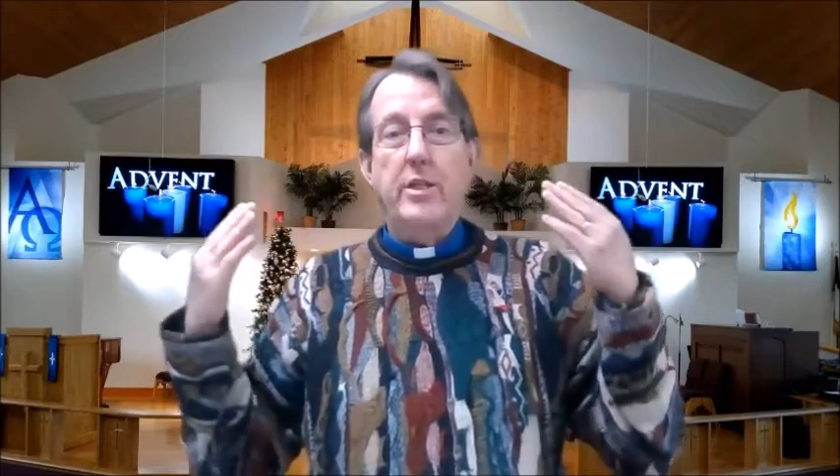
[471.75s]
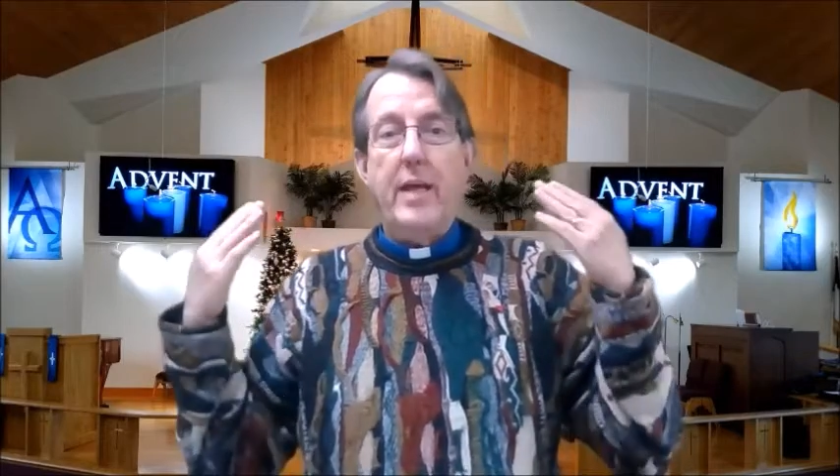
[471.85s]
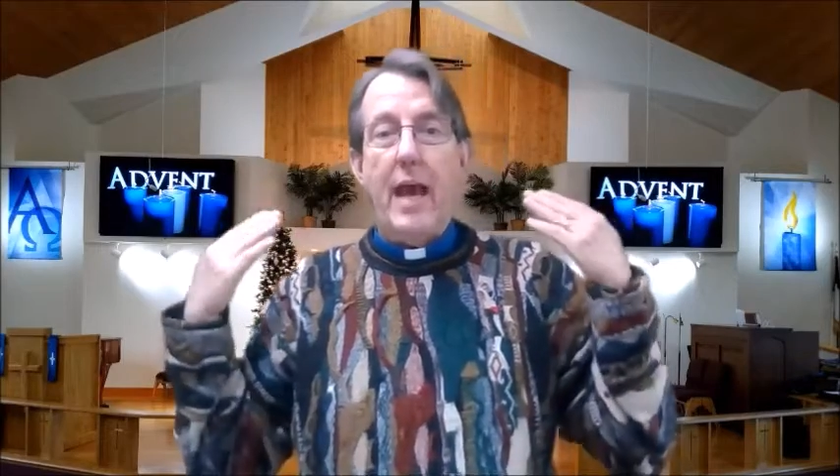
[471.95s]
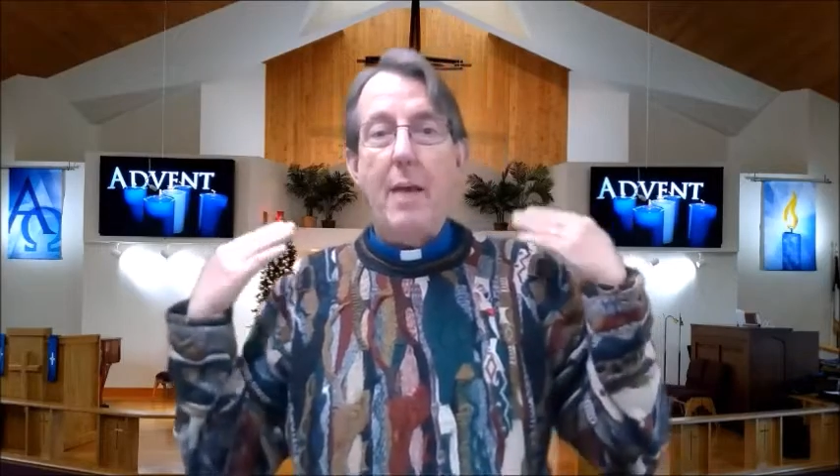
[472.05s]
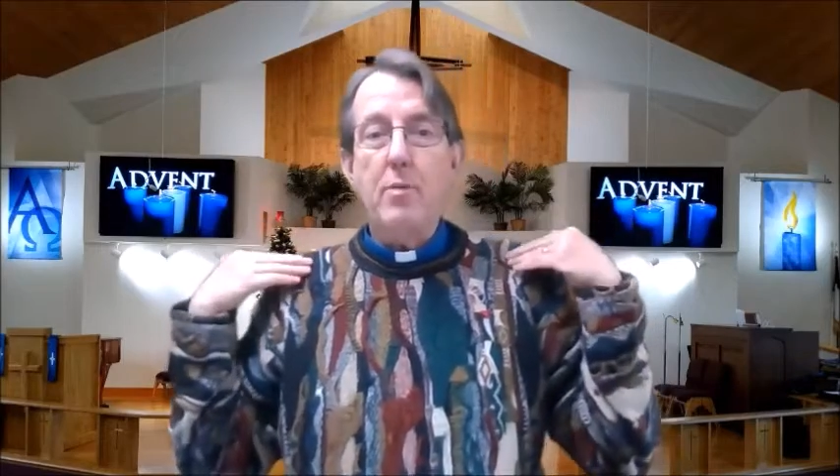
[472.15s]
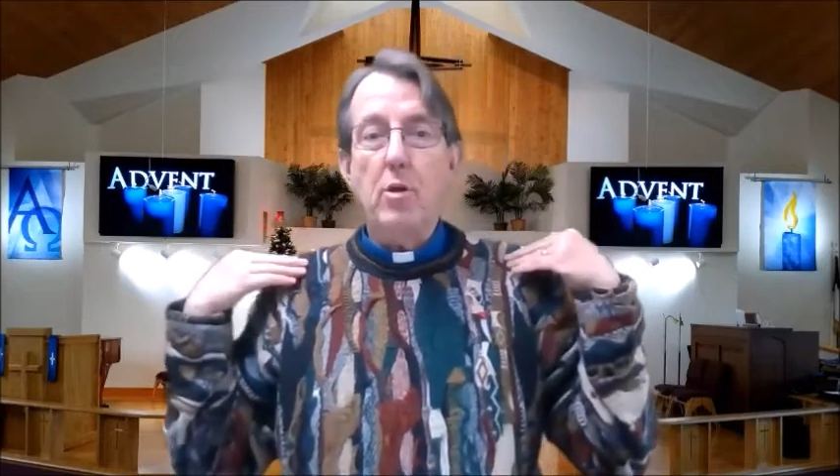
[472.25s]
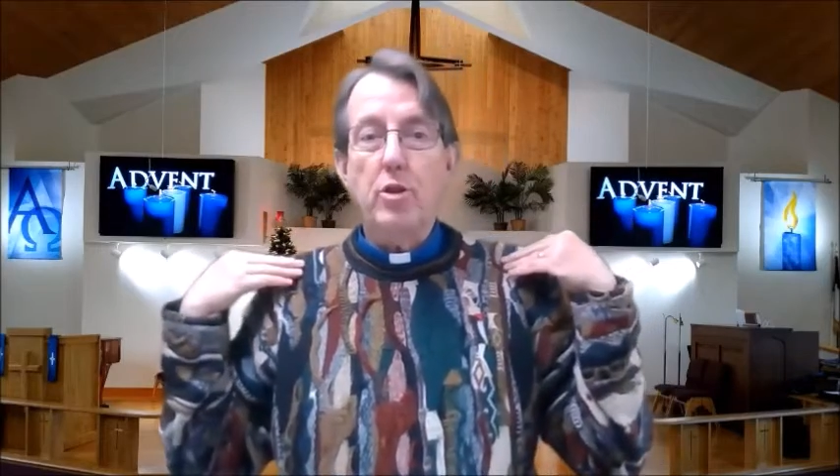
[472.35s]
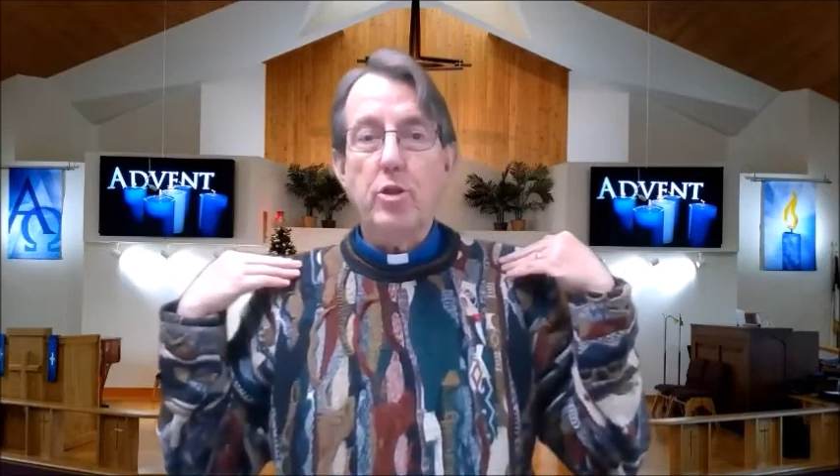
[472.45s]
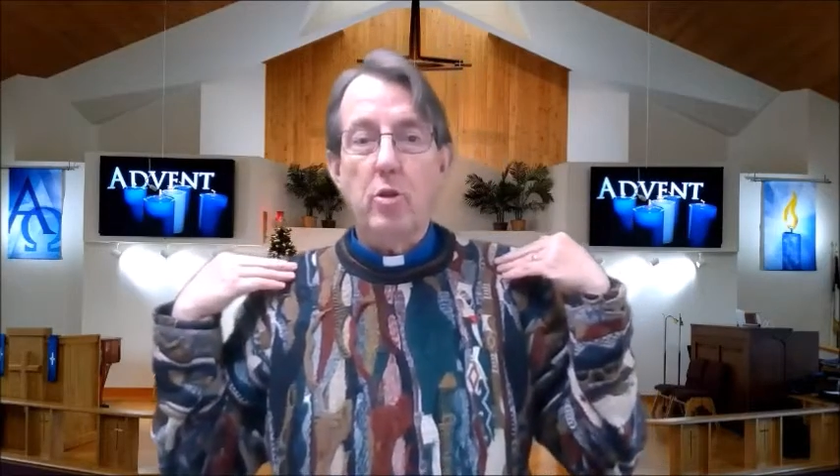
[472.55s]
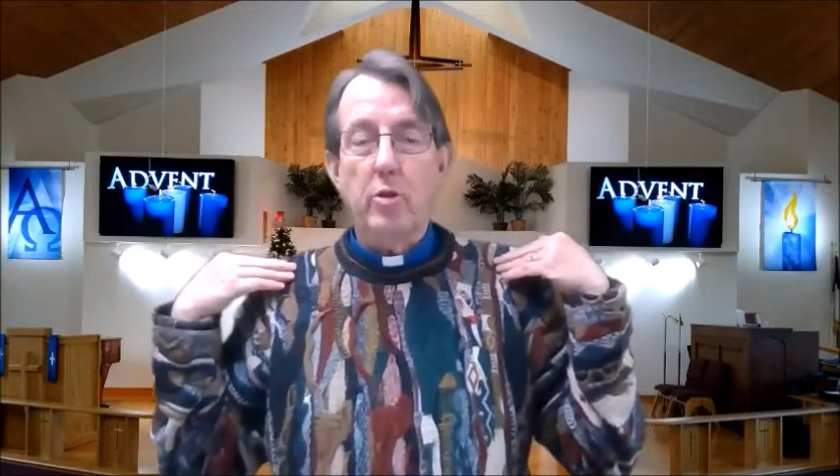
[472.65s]
tap your
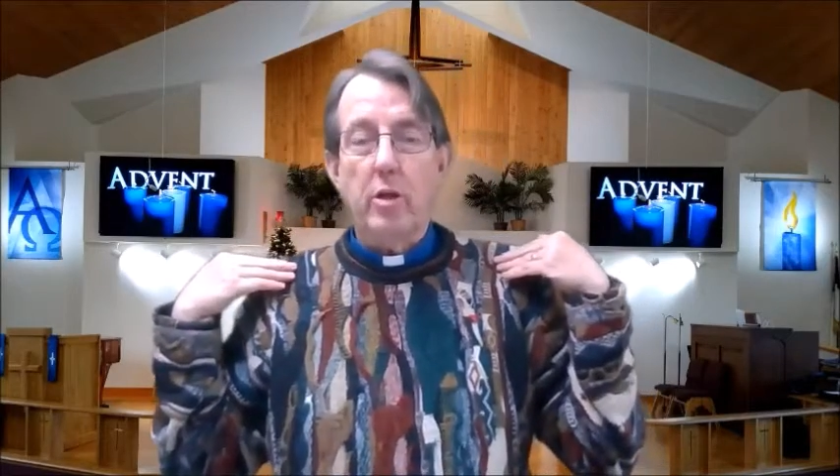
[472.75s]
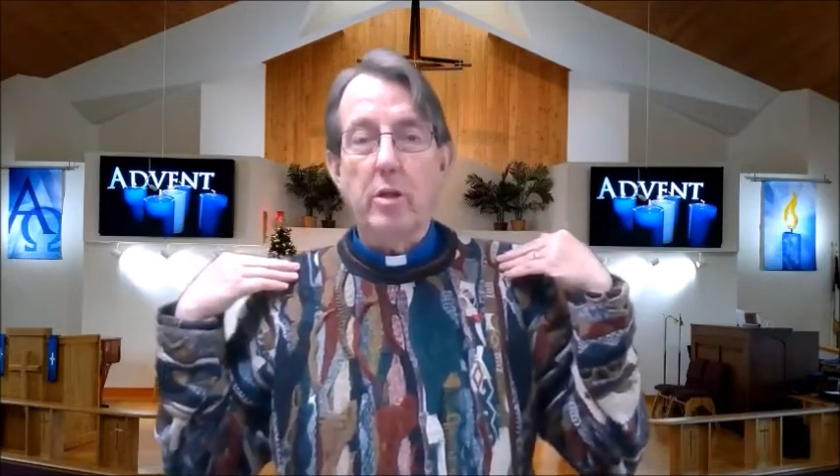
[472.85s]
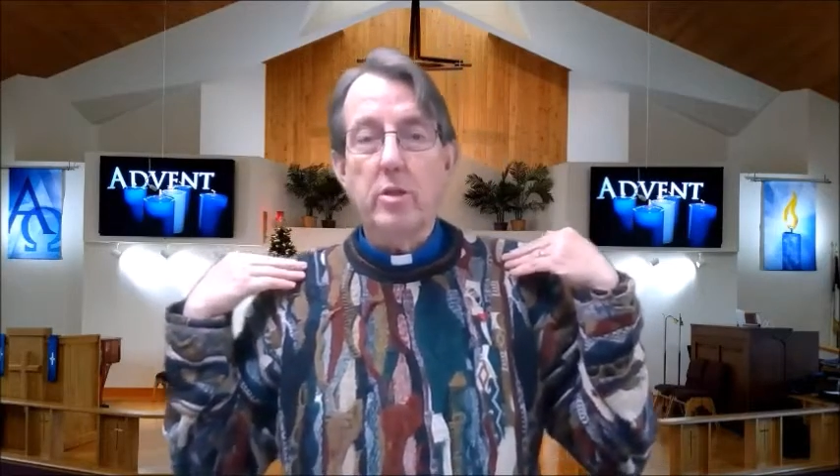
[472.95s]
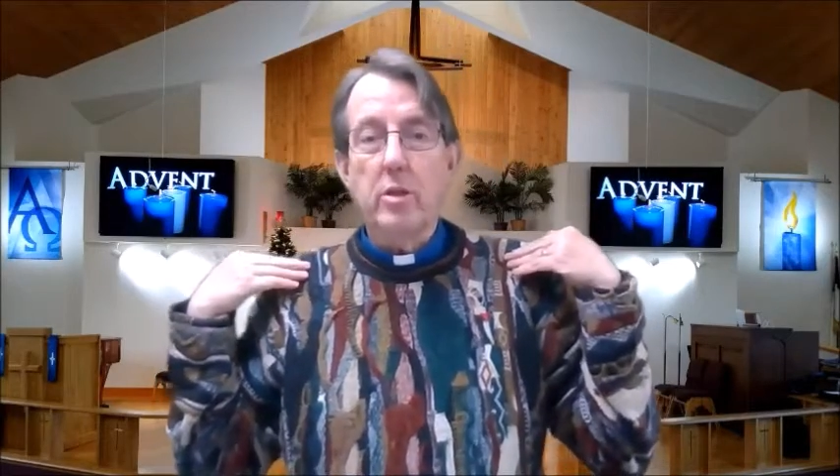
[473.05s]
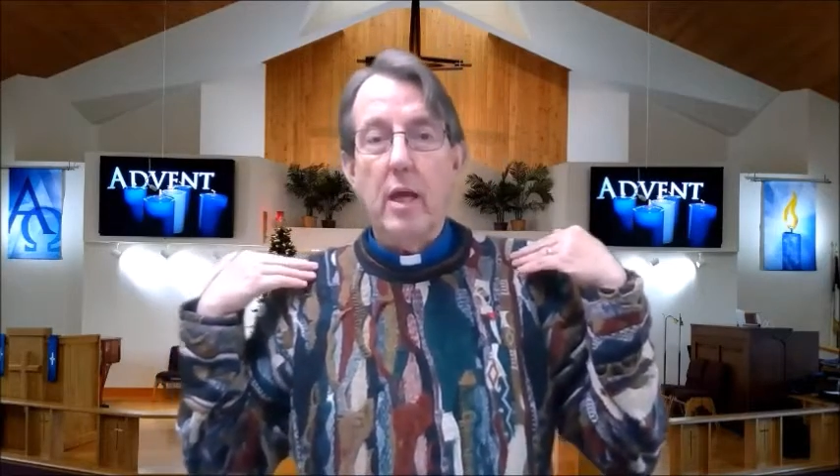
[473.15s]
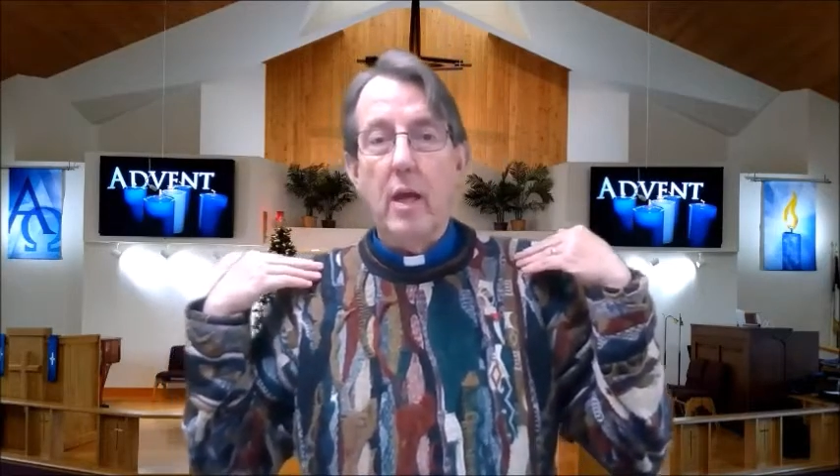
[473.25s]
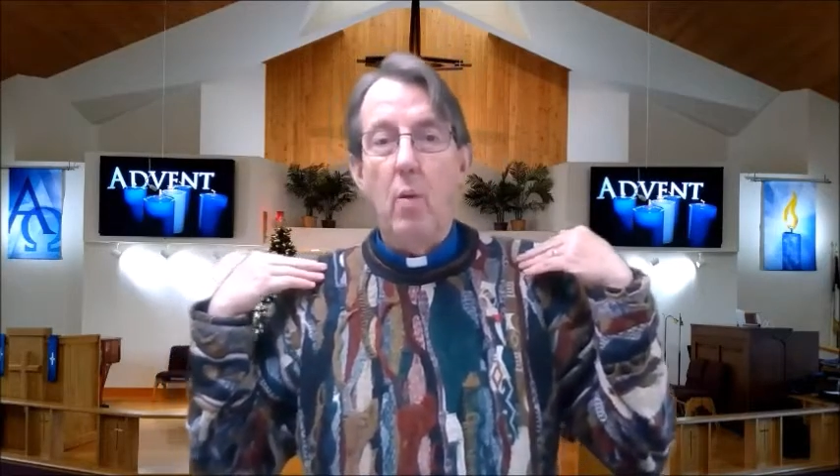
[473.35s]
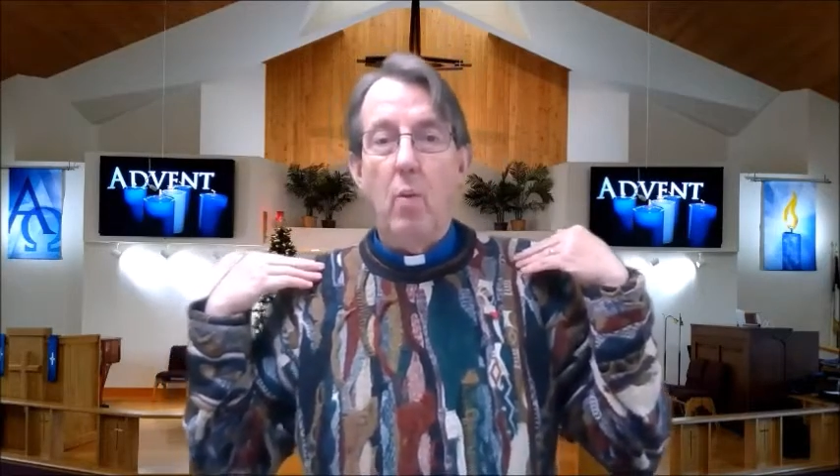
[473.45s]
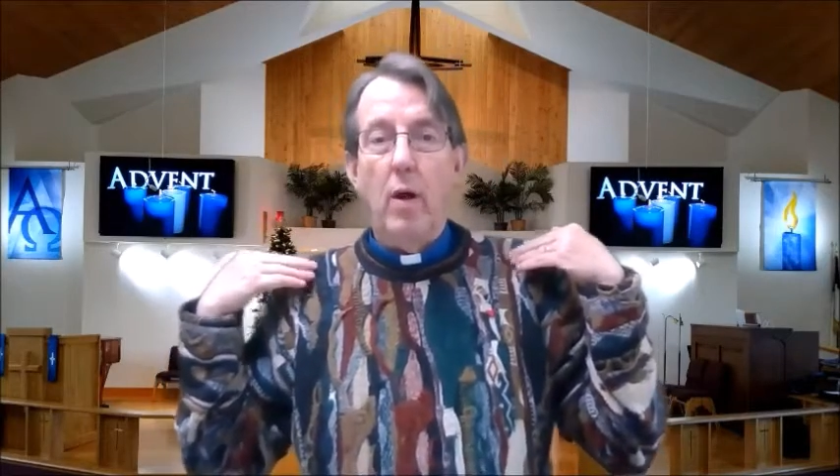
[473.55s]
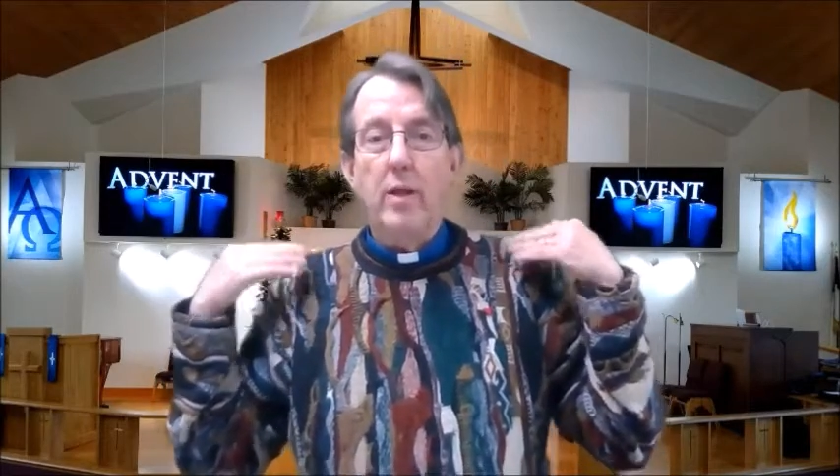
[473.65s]
shoulders
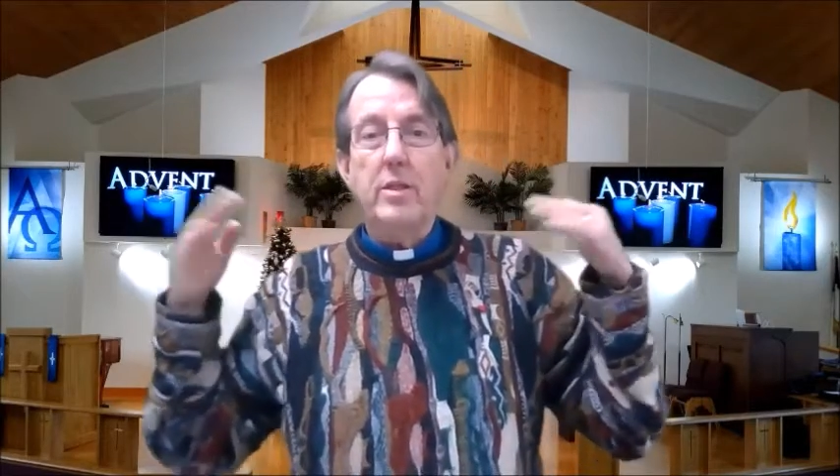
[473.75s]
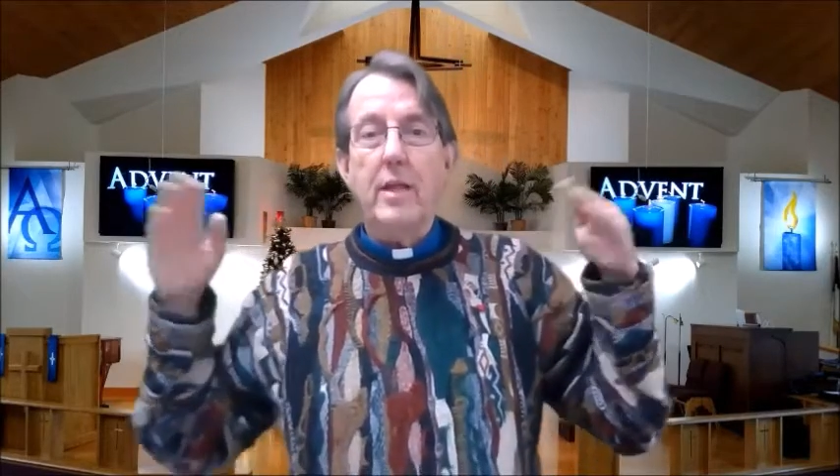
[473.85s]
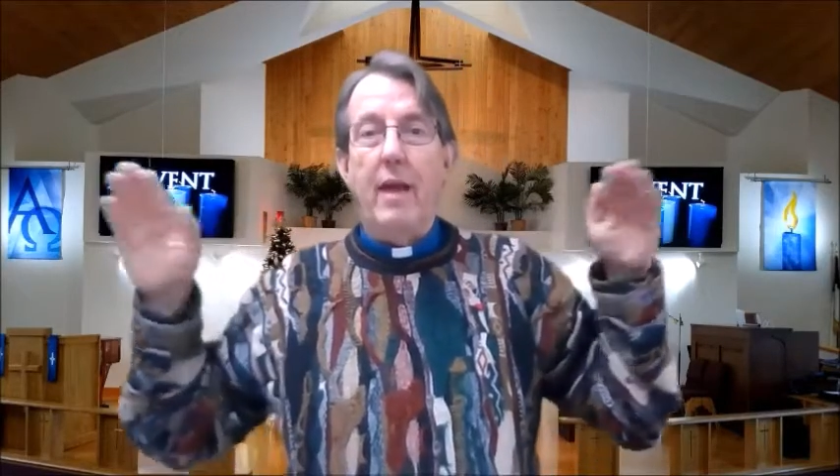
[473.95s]
once,